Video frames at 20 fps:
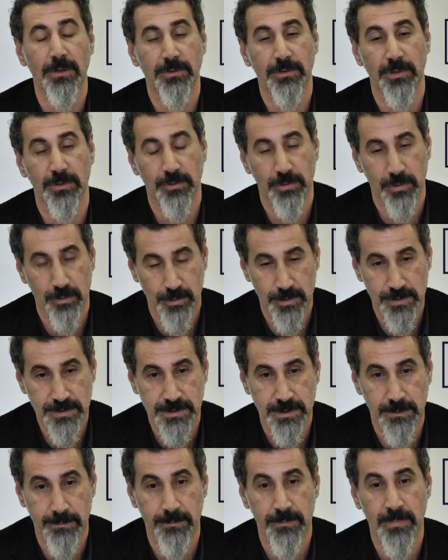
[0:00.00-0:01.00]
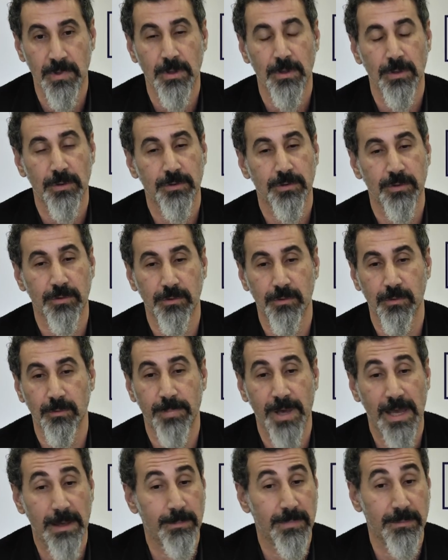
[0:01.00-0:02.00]
to tourism to
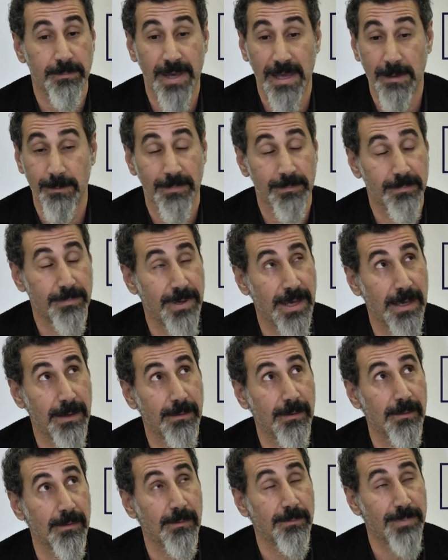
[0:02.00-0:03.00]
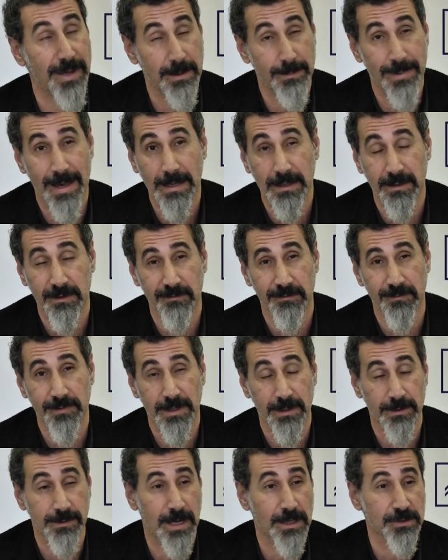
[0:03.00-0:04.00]
payback of
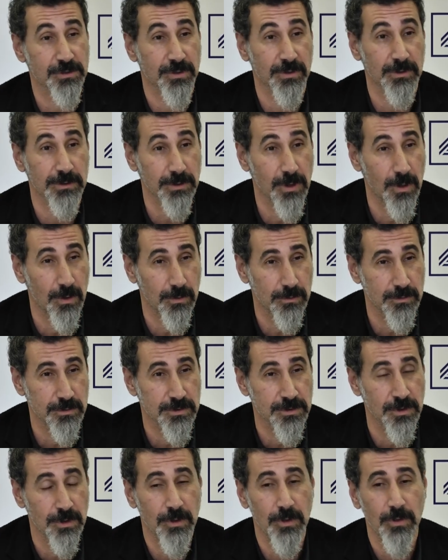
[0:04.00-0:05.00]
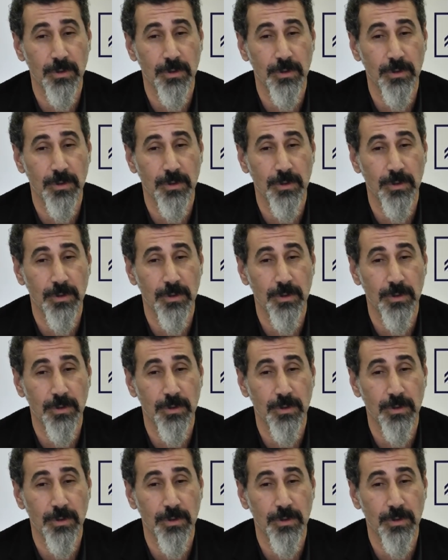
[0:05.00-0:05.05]
international loans